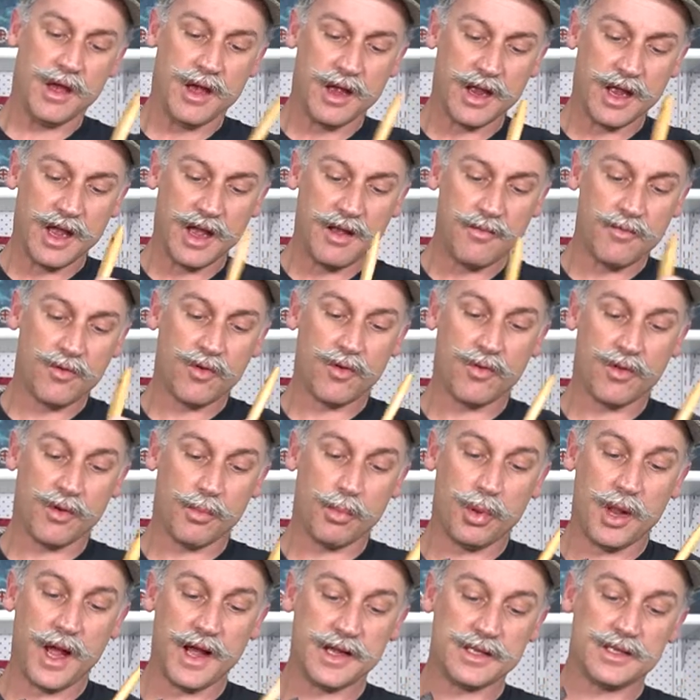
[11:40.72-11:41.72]
keeps all the
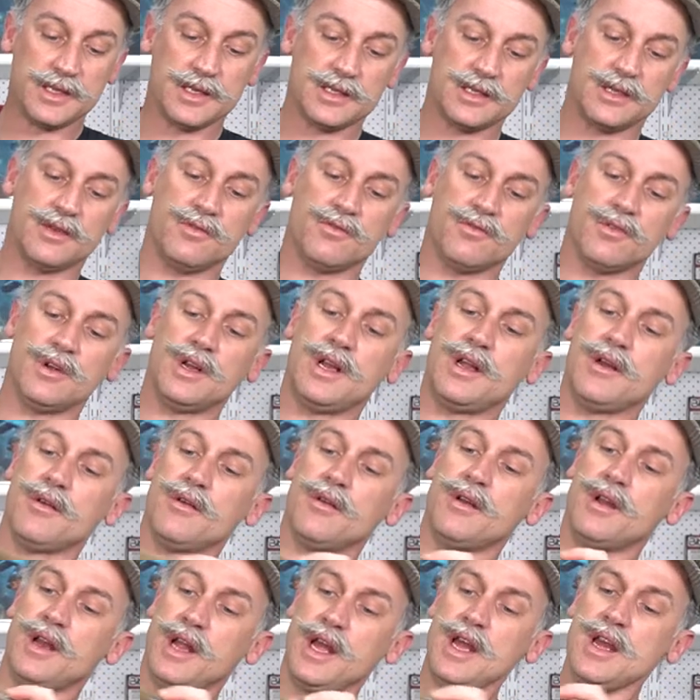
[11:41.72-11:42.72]
plastics in really
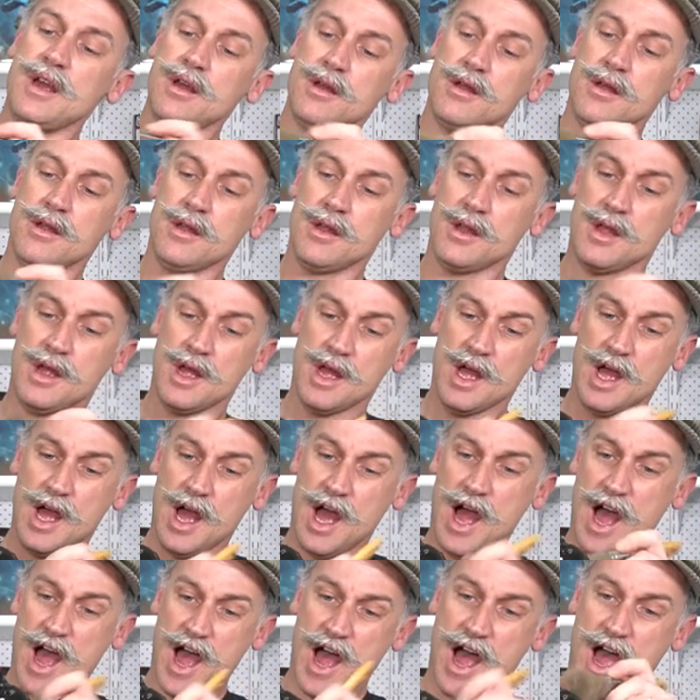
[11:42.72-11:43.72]
good nick,
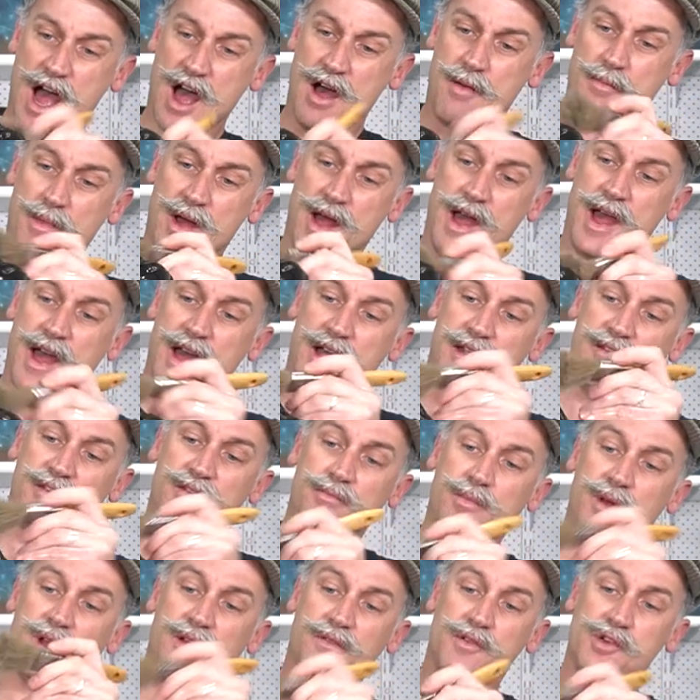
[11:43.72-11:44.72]
um, adds a
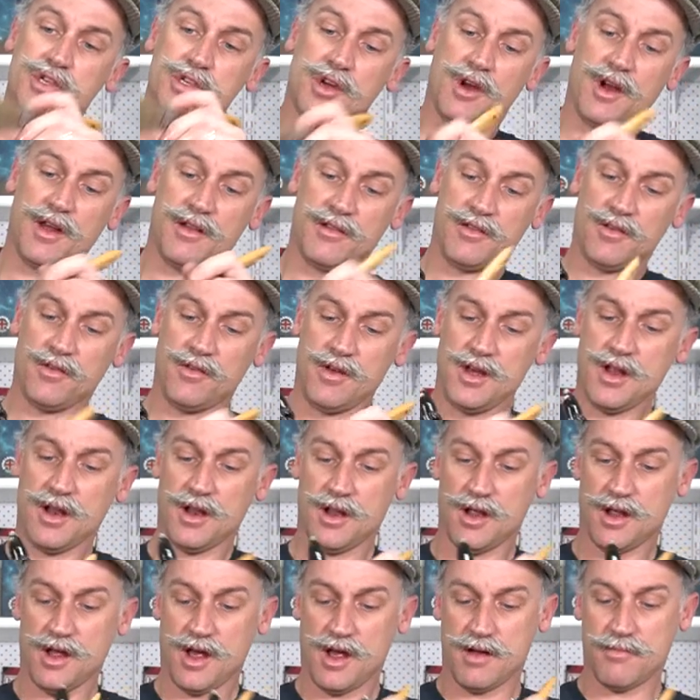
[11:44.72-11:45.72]
bit of shine to it,
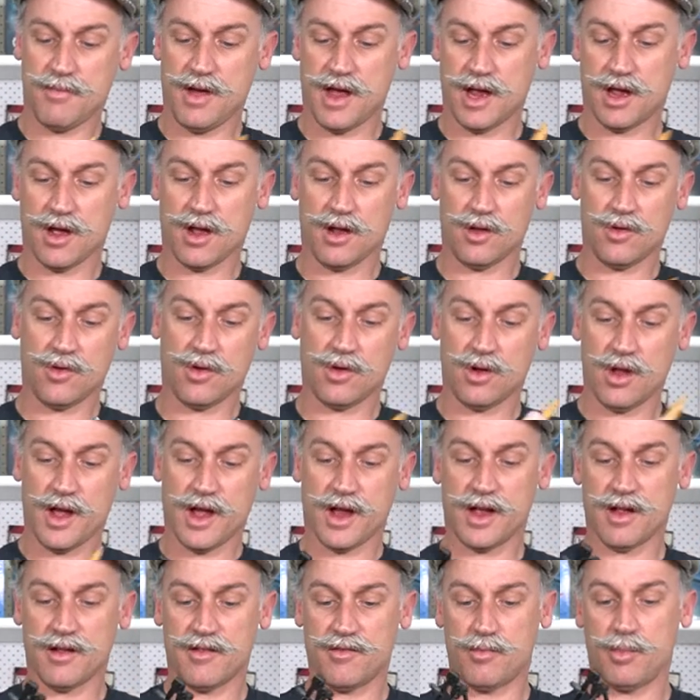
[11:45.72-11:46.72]
and make it look
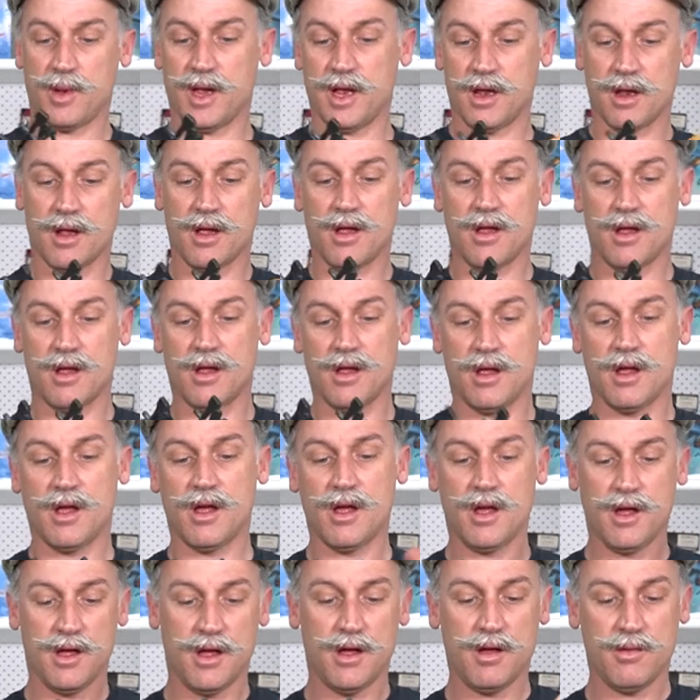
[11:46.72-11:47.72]
like it's been
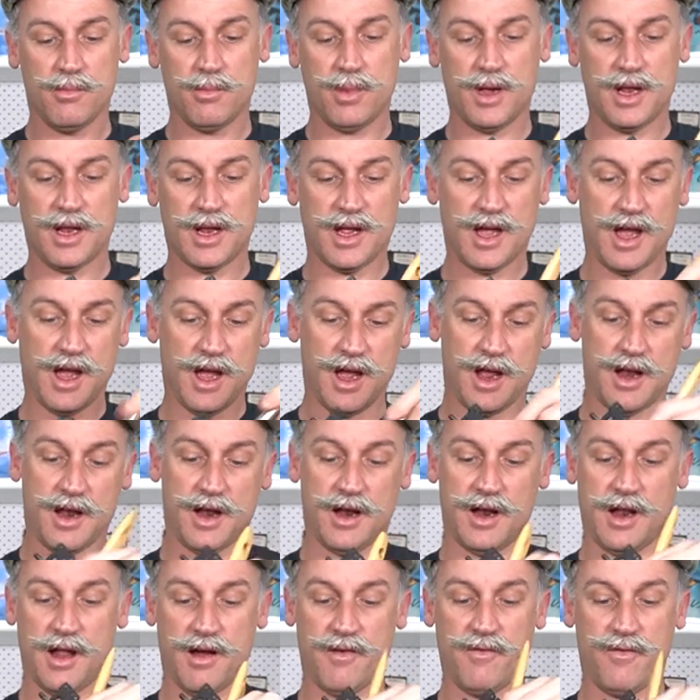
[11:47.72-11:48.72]
been cared
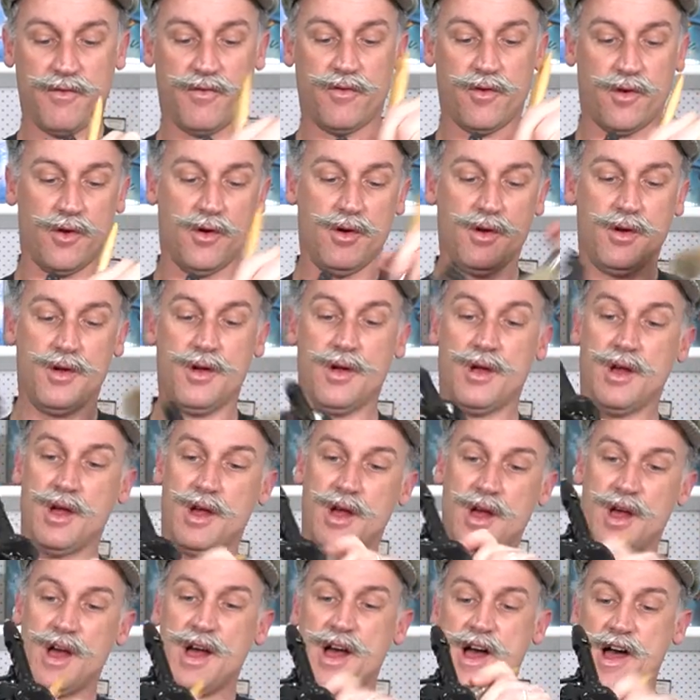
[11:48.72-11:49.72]
and loved for.
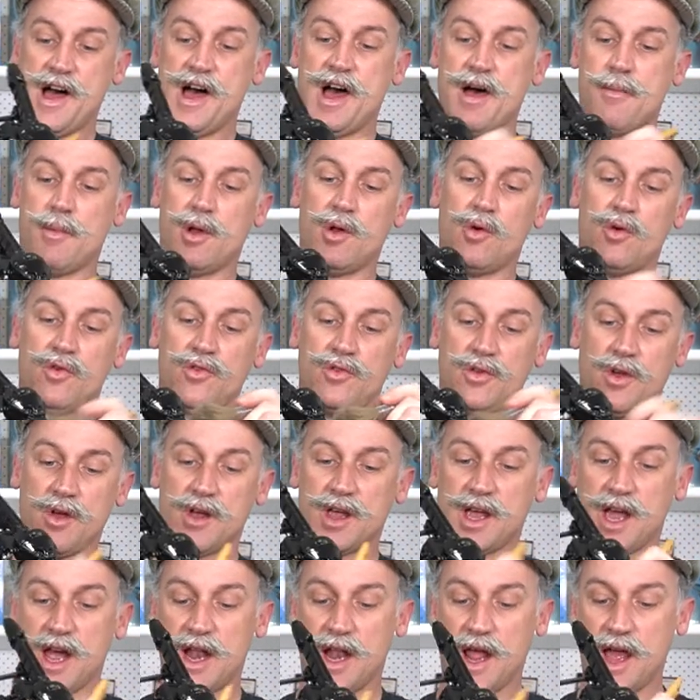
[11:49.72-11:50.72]
Um, it also
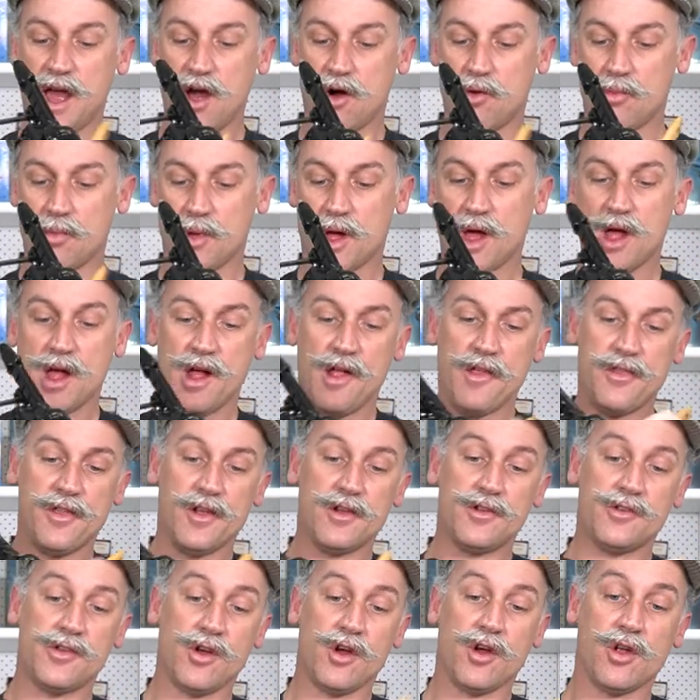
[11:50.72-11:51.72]
can help the
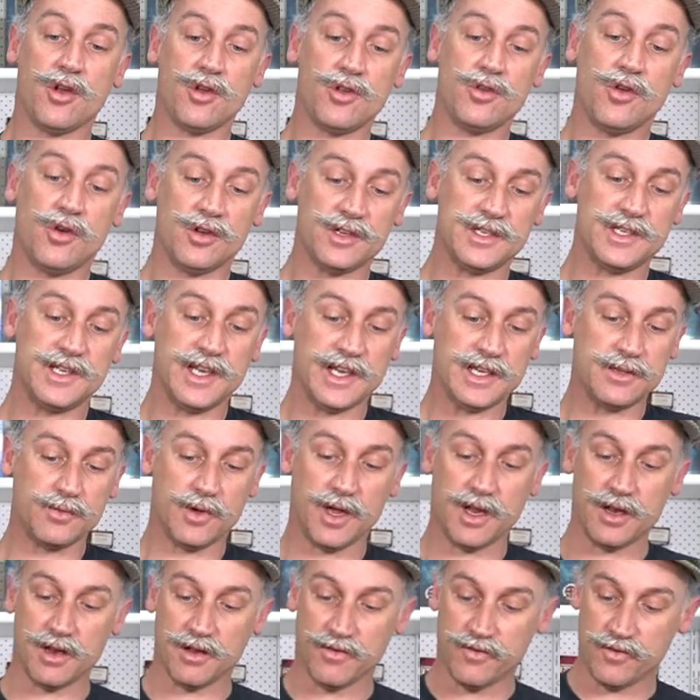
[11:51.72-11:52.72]
dirt not stick to
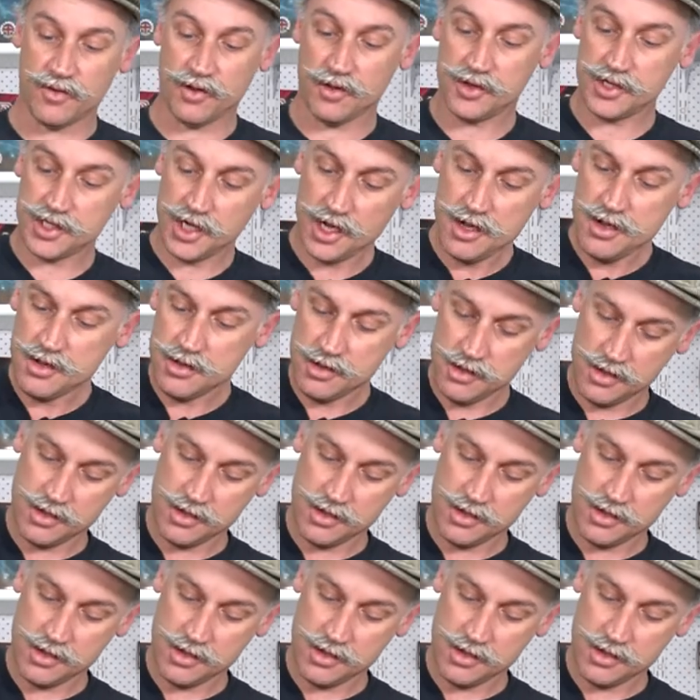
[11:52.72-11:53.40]
it in the future.